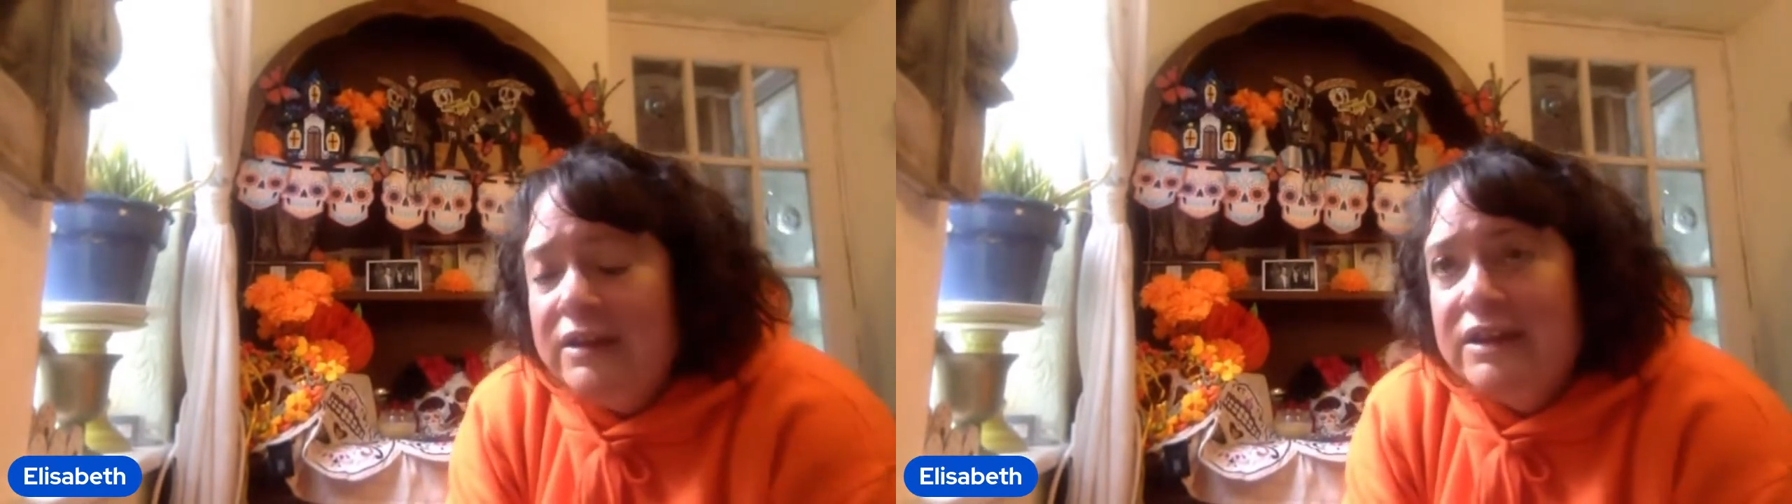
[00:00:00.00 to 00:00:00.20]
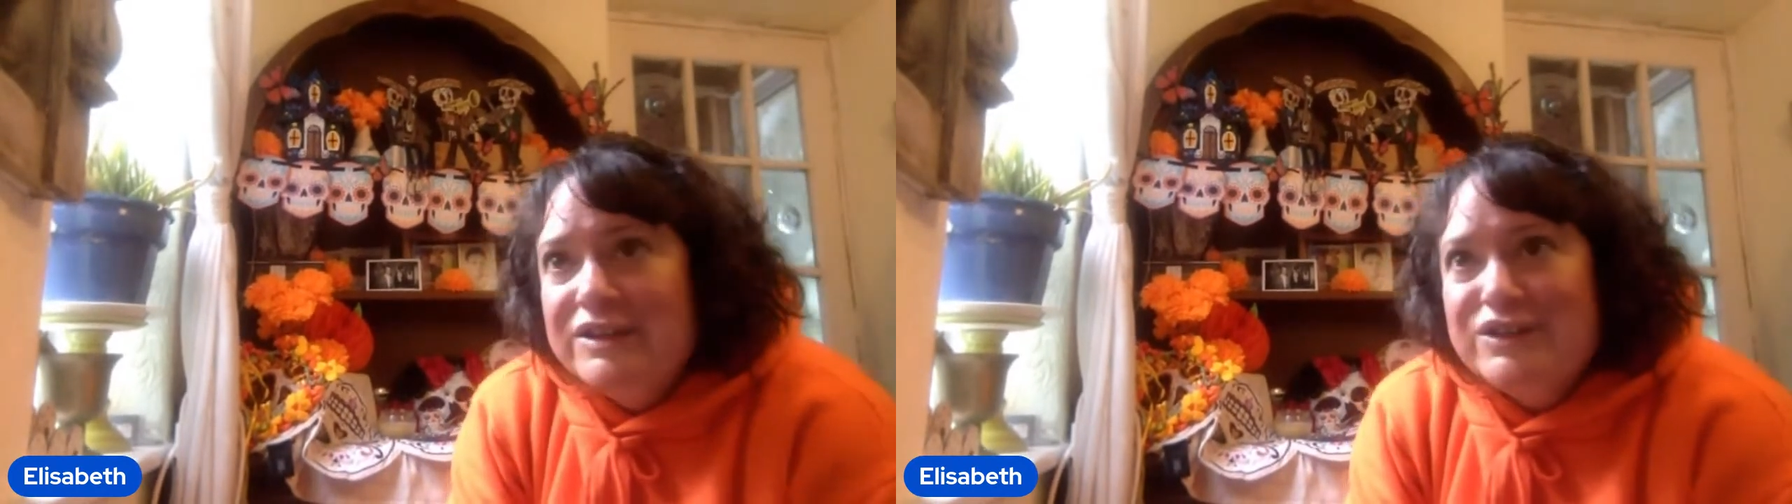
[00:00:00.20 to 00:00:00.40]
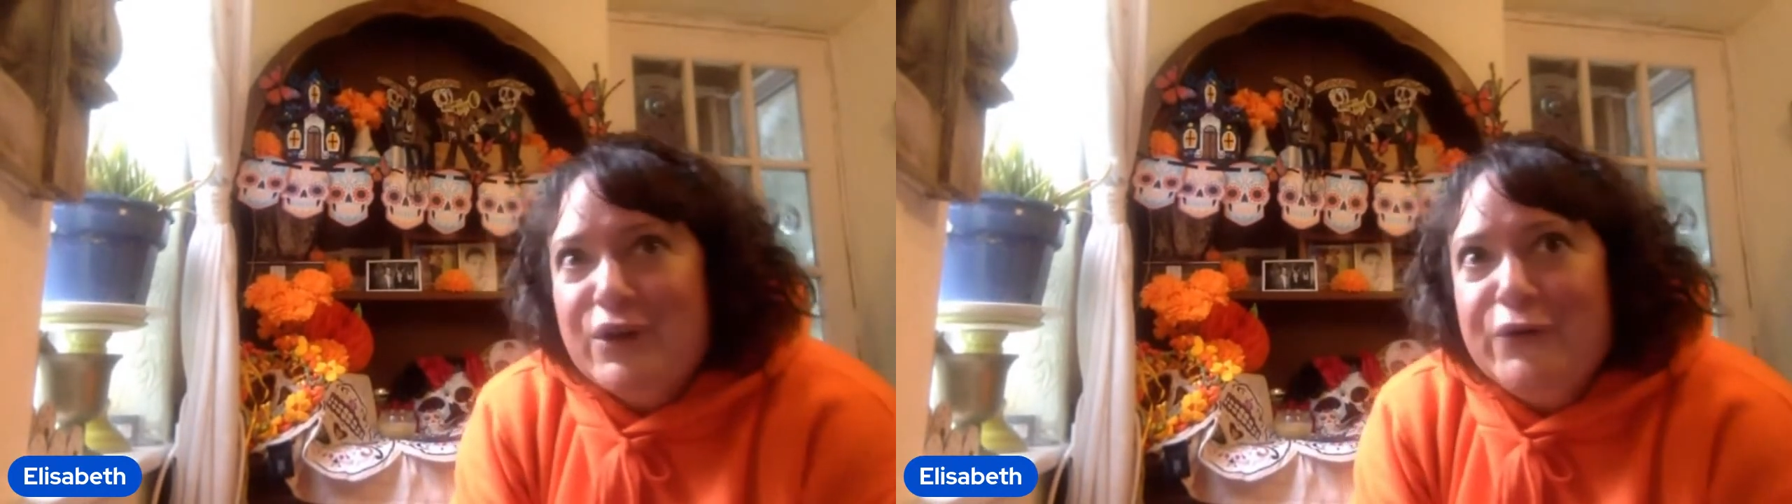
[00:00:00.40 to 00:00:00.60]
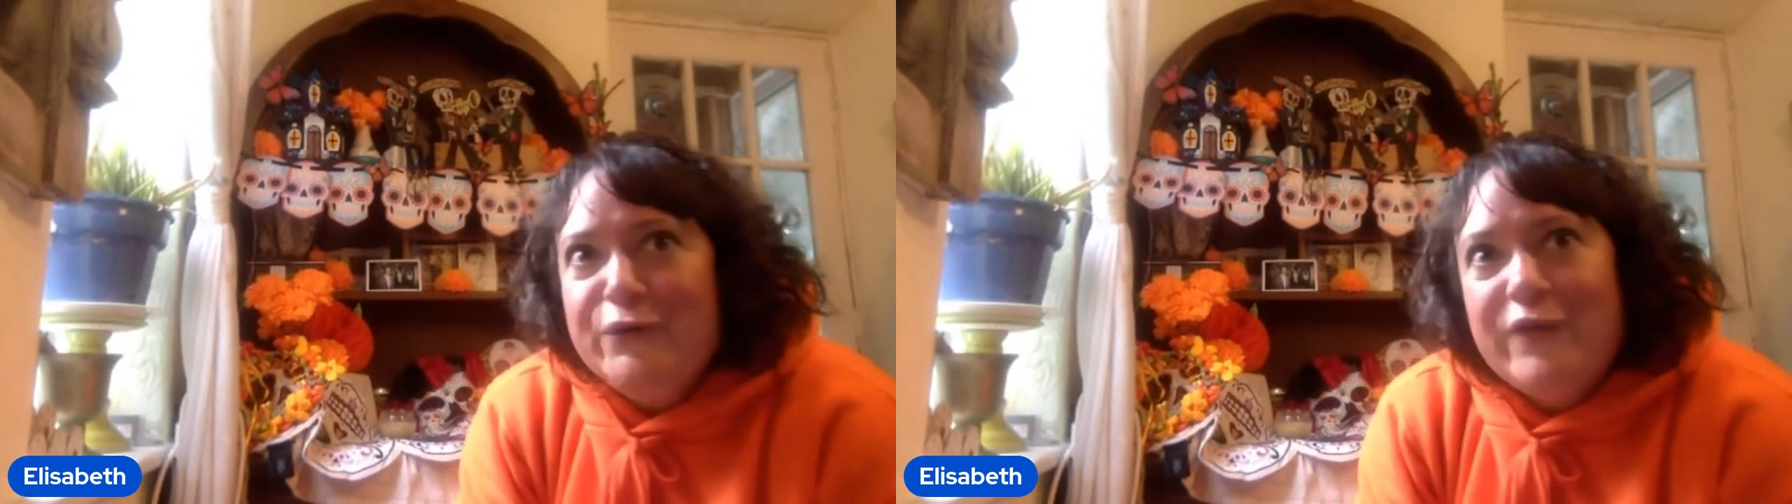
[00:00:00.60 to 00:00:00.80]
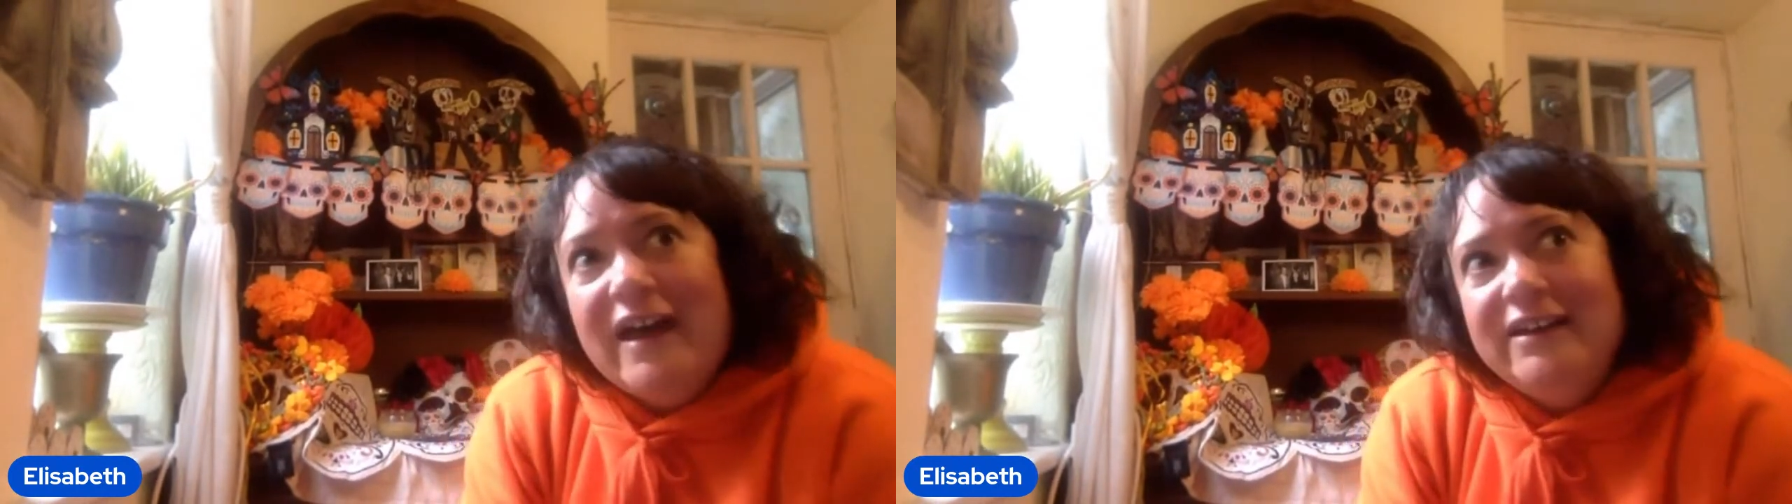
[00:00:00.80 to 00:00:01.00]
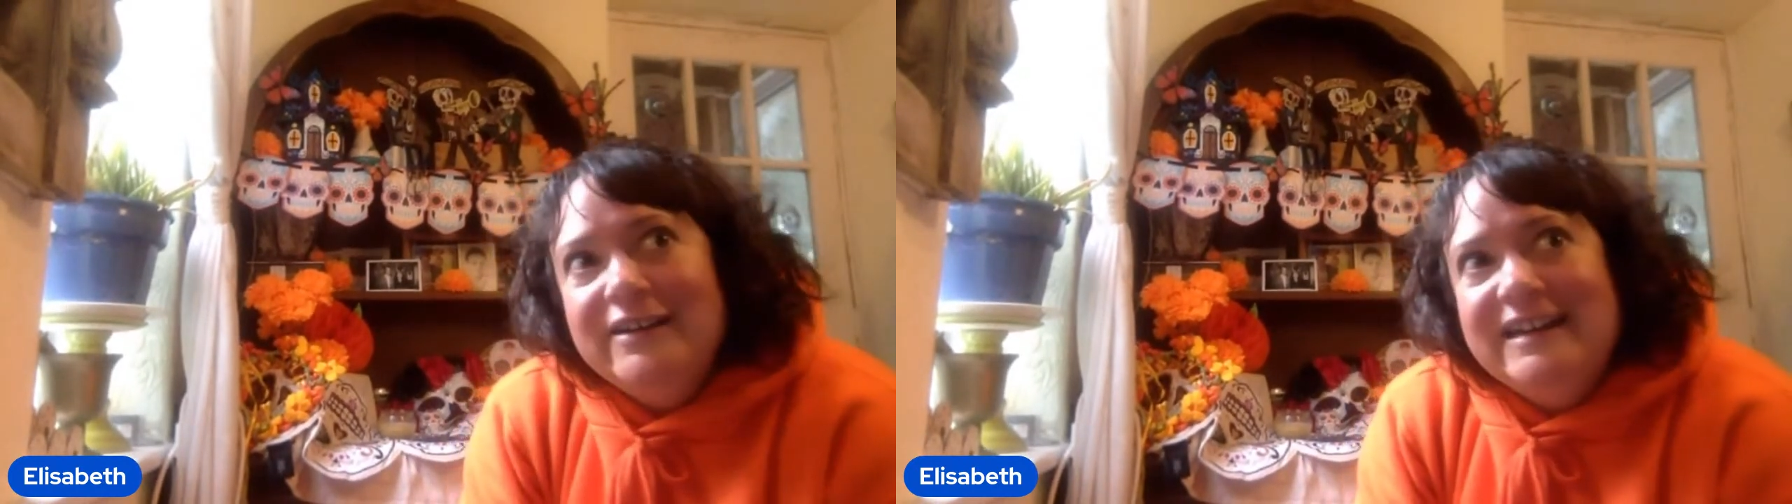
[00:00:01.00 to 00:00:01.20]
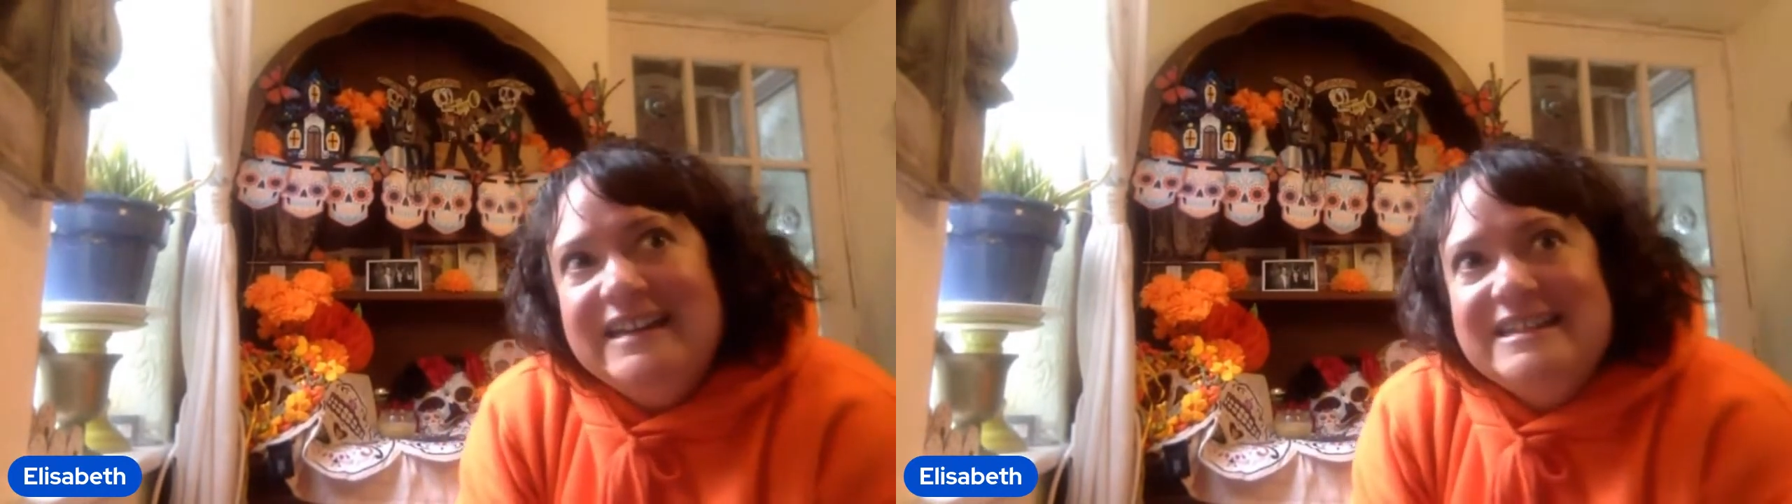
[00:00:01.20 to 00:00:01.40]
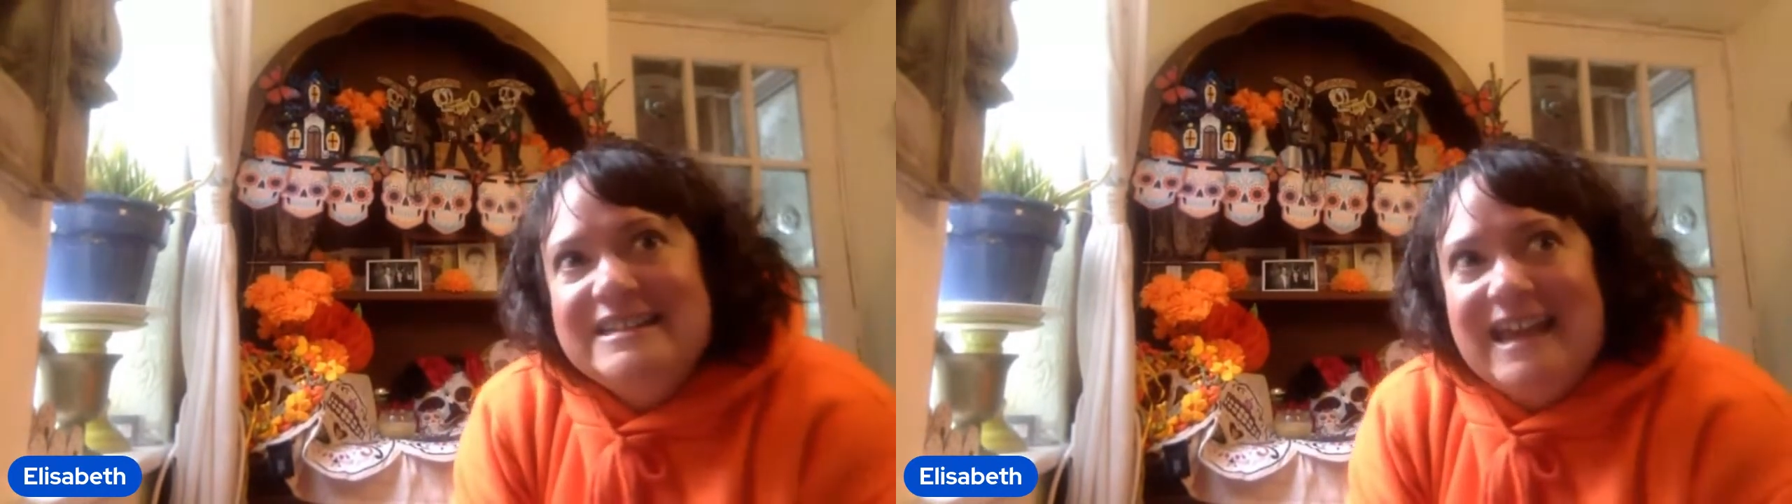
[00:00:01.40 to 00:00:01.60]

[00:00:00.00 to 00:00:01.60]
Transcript: So fire is